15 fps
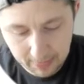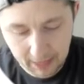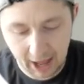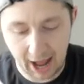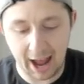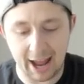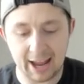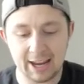
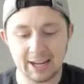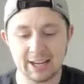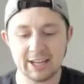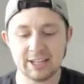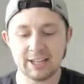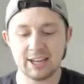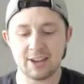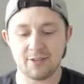I
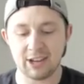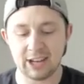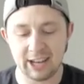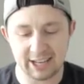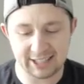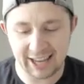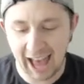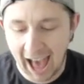need to give it
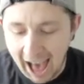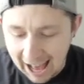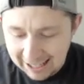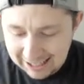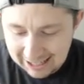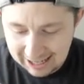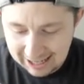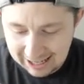its
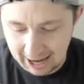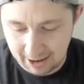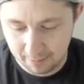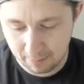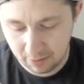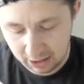acid name.